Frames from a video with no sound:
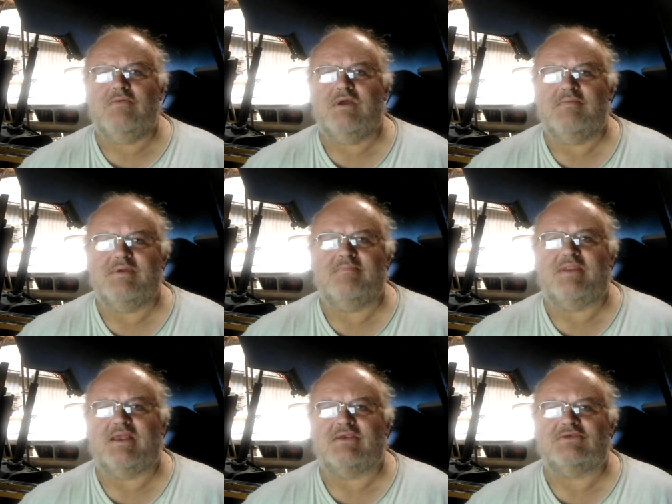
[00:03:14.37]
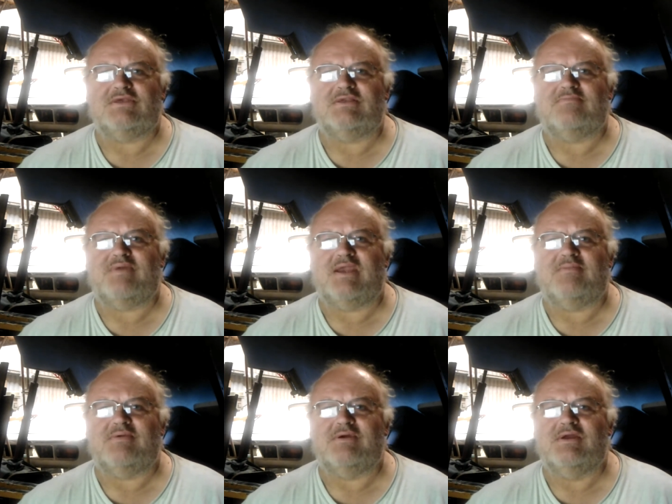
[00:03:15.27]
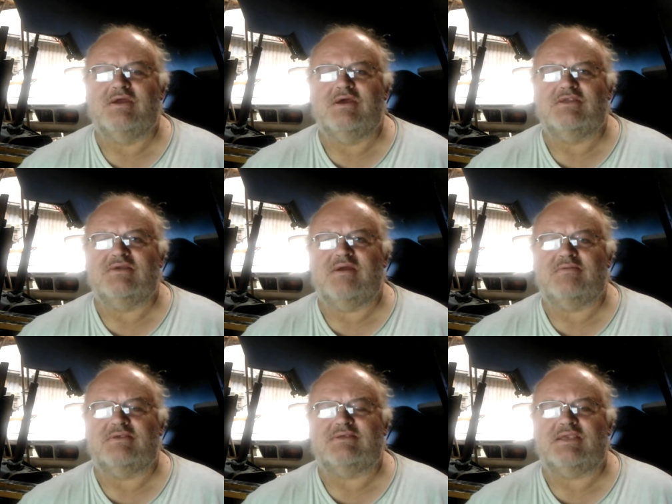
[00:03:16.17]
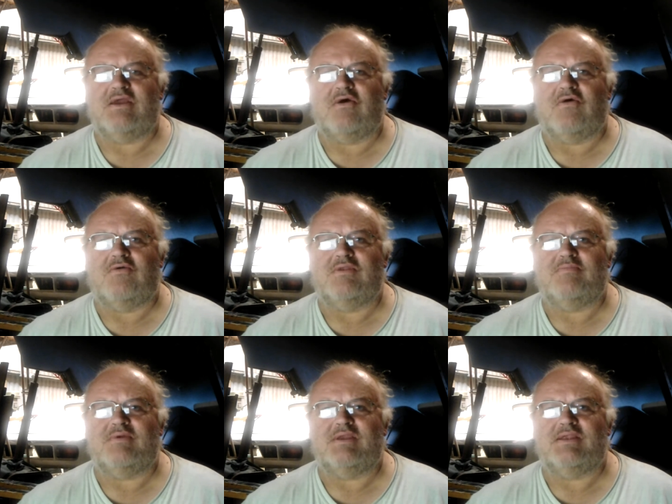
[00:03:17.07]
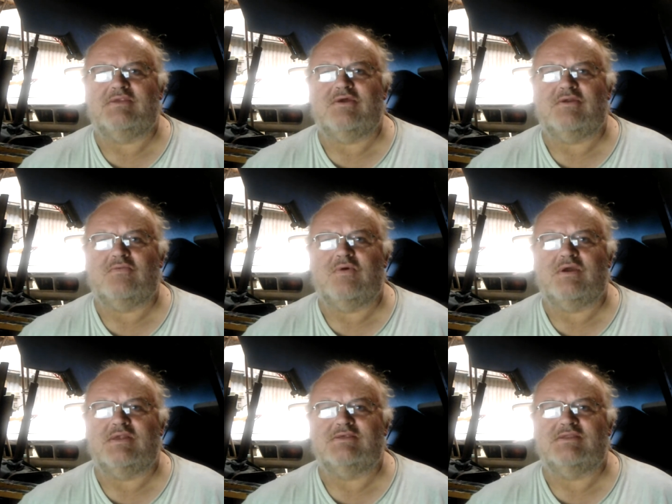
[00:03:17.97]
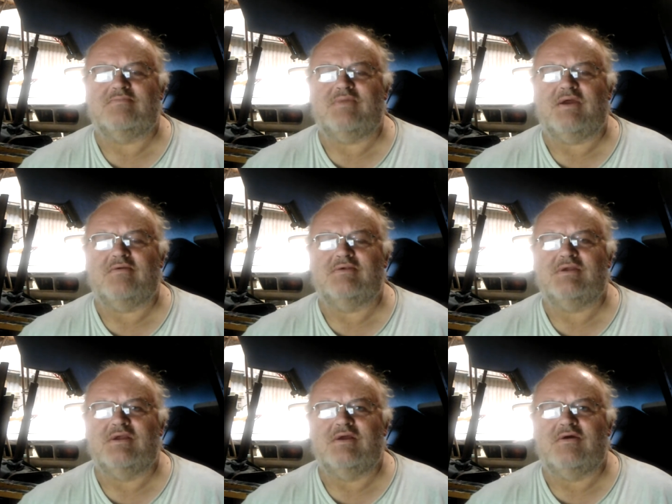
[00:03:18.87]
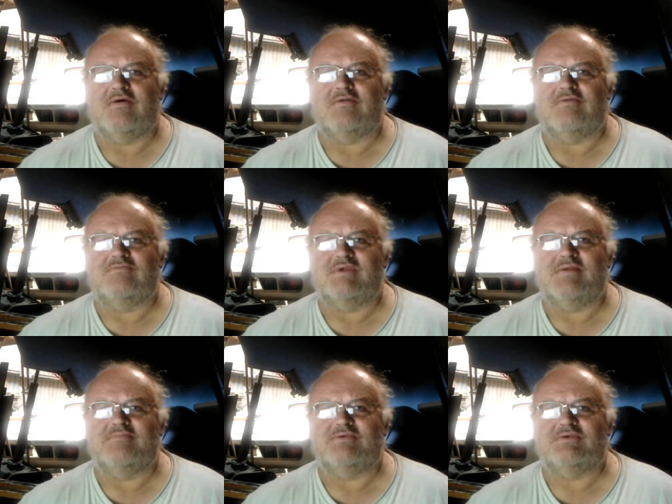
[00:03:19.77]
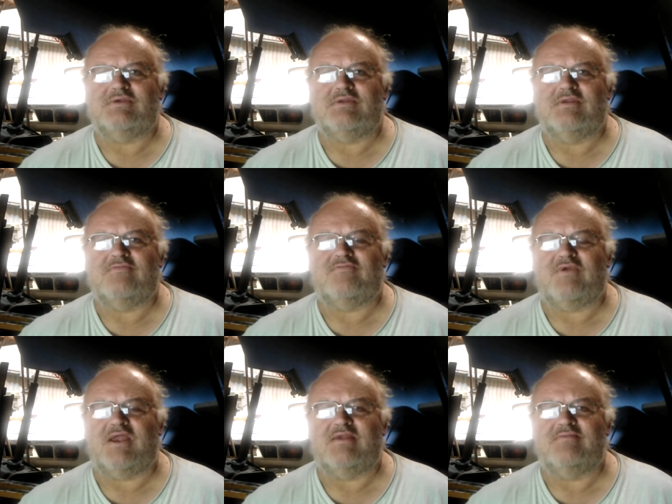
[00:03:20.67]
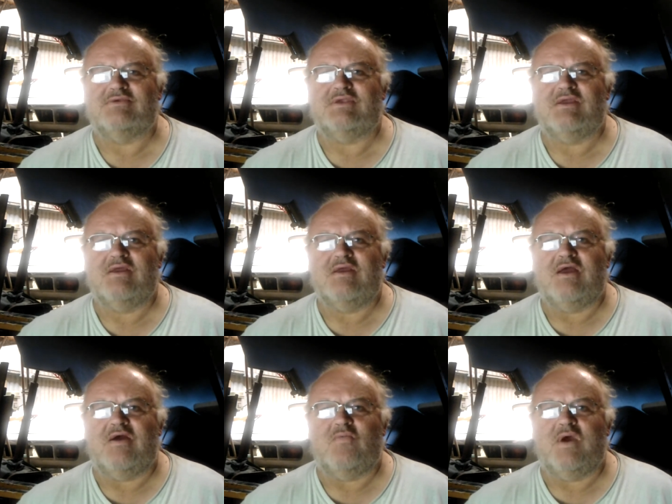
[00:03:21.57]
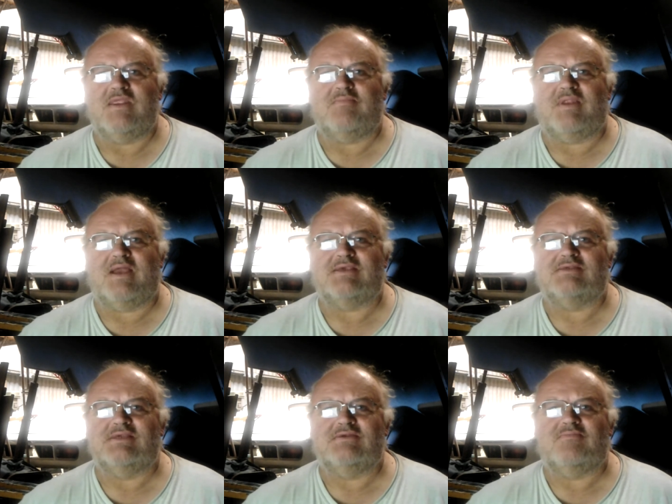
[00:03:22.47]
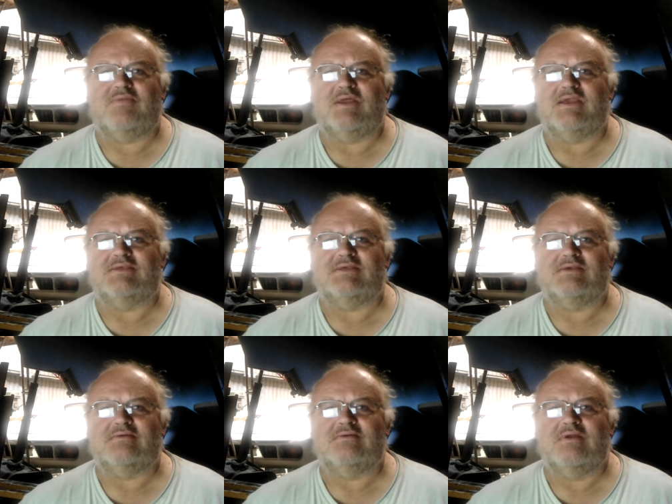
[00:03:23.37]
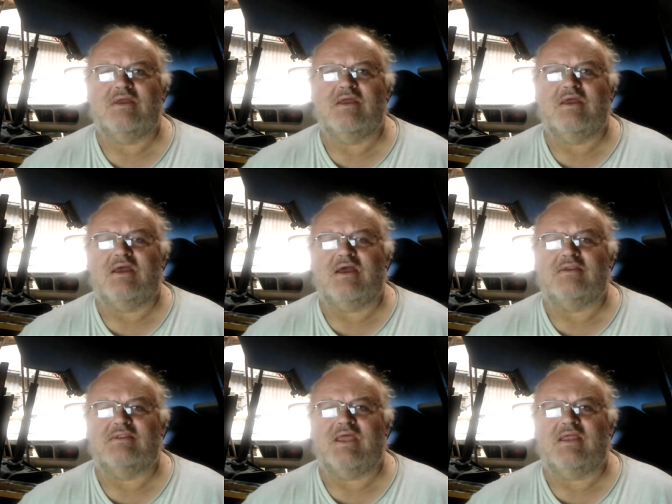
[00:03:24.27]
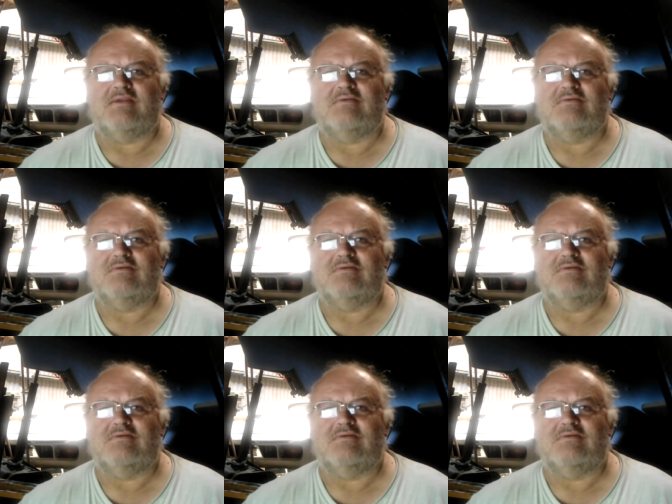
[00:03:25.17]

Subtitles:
there'll be a blank sheet of paper to be able to see all the internal workings of the boat, all the ribs, the frames, and where the planks need replacing. And then